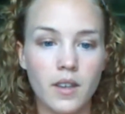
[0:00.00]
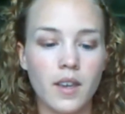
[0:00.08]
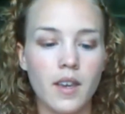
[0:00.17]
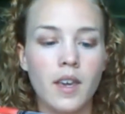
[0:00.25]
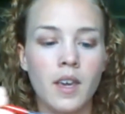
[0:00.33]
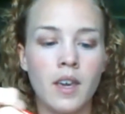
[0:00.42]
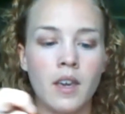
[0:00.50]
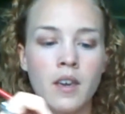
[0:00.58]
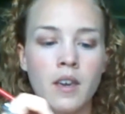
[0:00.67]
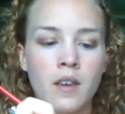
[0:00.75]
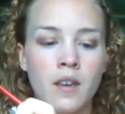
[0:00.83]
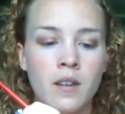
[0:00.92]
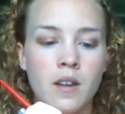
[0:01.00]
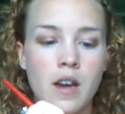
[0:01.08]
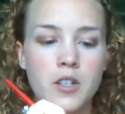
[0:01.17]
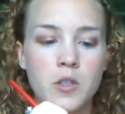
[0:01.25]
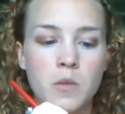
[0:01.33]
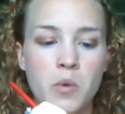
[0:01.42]
and I
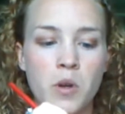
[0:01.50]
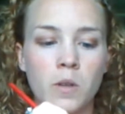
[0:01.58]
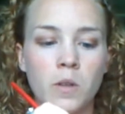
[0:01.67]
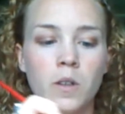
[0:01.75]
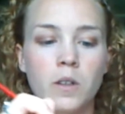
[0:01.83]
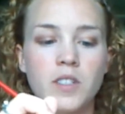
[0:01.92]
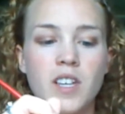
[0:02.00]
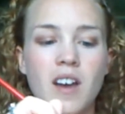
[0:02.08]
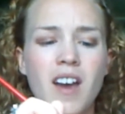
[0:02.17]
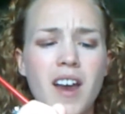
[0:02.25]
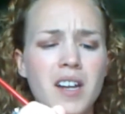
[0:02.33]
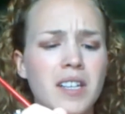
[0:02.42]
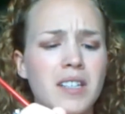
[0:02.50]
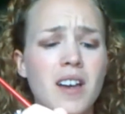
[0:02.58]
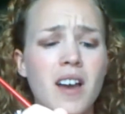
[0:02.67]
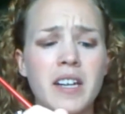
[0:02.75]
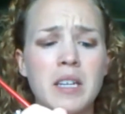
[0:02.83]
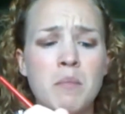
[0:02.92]
just put a little tiny
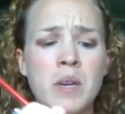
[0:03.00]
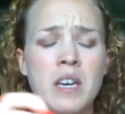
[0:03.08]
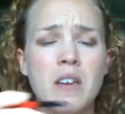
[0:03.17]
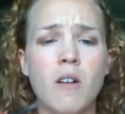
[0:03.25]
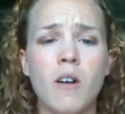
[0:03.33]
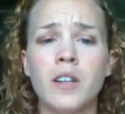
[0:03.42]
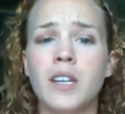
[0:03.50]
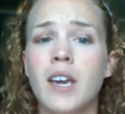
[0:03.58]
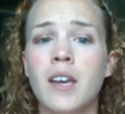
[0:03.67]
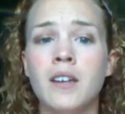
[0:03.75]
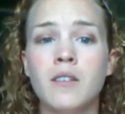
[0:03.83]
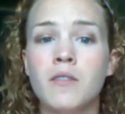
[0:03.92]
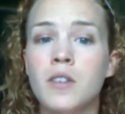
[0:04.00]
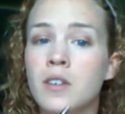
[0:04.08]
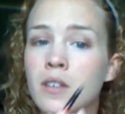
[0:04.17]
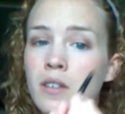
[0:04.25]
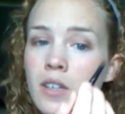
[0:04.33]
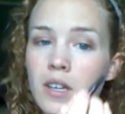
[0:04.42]
bit on the end of
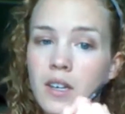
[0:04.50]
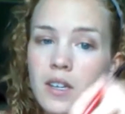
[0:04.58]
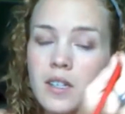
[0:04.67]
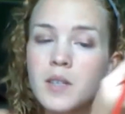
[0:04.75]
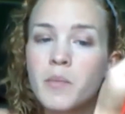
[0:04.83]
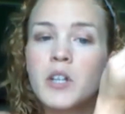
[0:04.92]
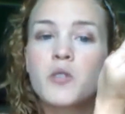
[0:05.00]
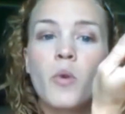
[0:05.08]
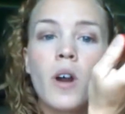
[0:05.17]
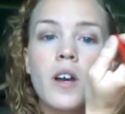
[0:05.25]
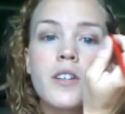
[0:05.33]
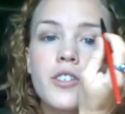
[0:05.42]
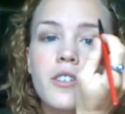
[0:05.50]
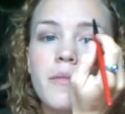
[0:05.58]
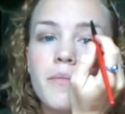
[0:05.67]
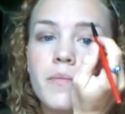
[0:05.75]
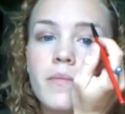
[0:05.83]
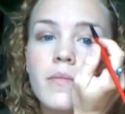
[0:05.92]
the smudge brush.
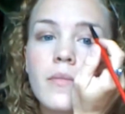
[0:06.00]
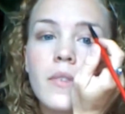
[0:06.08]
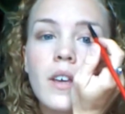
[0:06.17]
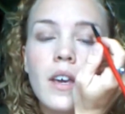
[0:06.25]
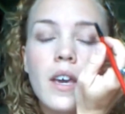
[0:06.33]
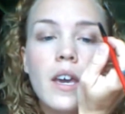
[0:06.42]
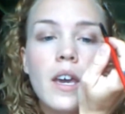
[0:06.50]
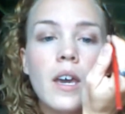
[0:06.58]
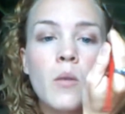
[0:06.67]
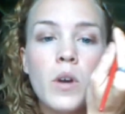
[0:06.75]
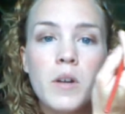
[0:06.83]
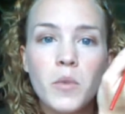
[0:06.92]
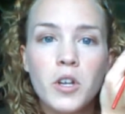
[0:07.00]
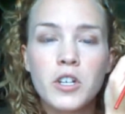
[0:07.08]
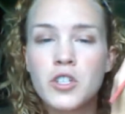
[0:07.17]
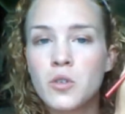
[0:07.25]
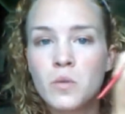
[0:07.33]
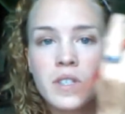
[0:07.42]
And what I'm going to
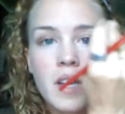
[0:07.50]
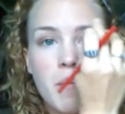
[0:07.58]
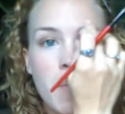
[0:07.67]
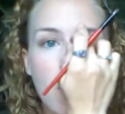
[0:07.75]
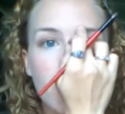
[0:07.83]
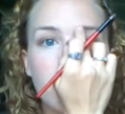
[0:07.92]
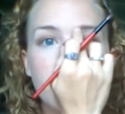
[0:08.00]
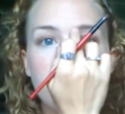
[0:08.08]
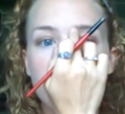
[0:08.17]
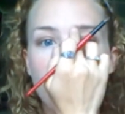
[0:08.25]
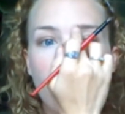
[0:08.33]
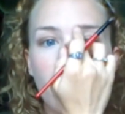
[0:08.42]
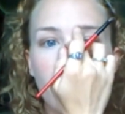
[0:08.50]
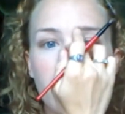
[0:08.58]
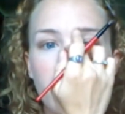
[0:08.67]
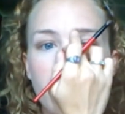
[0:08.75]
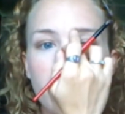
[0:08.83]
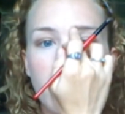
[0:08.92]
do is I'm not going to start
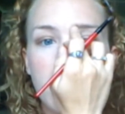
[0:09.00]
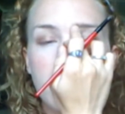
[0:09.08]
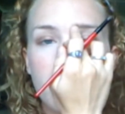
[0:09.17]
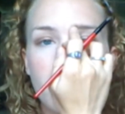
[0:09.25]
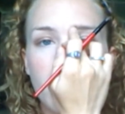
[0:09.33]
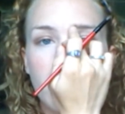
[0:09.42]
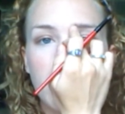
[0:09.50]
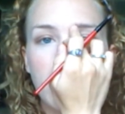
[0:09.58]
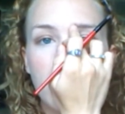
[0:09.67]
in the very